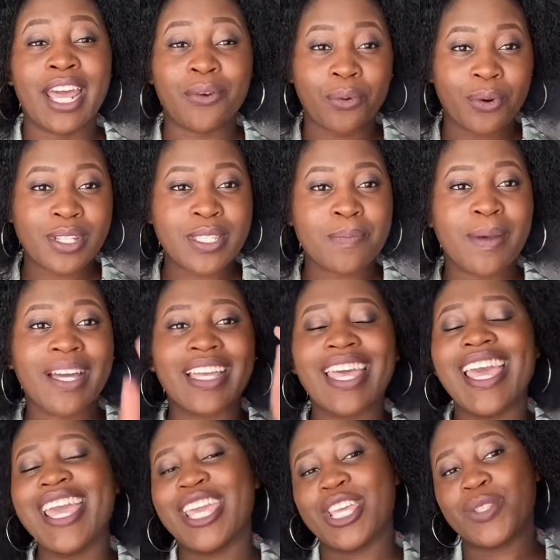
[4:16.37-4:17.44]
at Rhodes Park
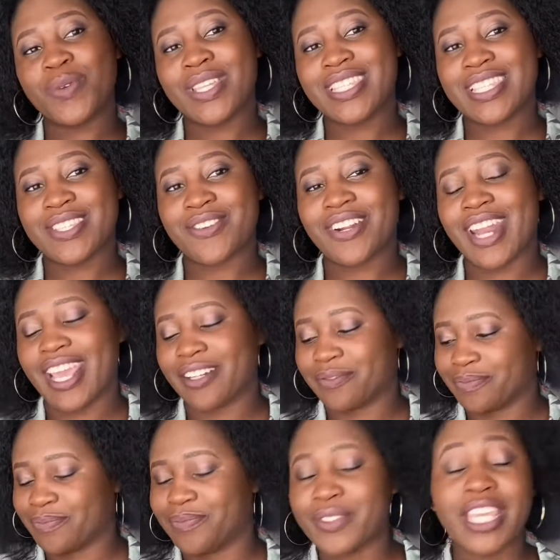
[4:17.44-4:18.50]
in
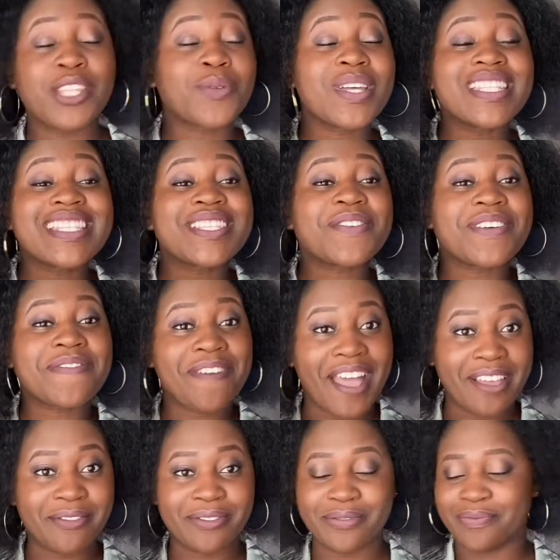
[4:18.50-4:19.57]

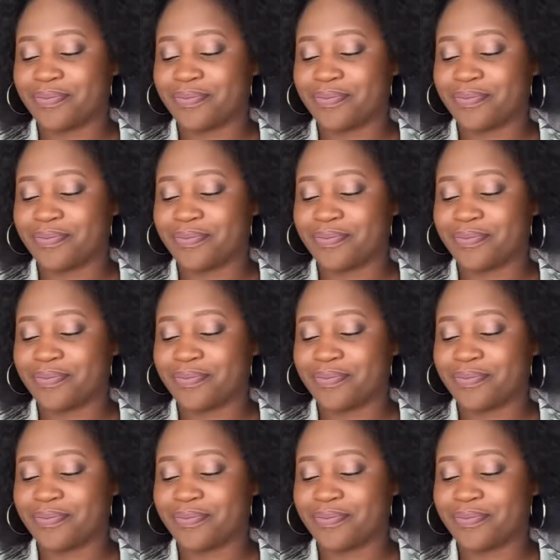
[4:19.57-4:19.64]
2005.